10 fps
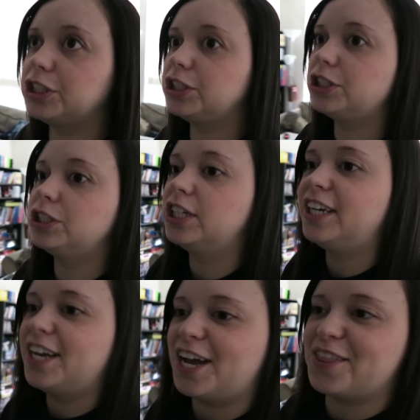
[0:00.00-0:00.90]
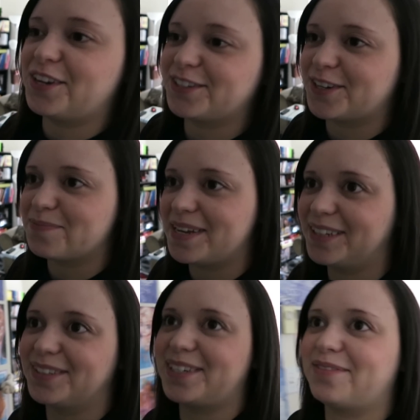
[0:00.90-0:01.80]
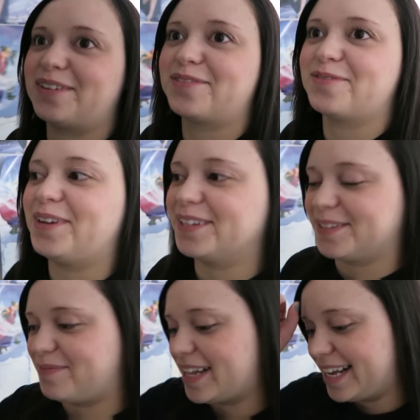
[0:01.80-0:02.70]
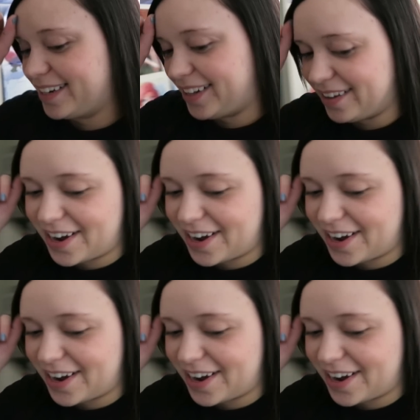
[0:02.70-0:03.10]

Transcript: done, and then I'll start peeling stuff off the walls and flying it all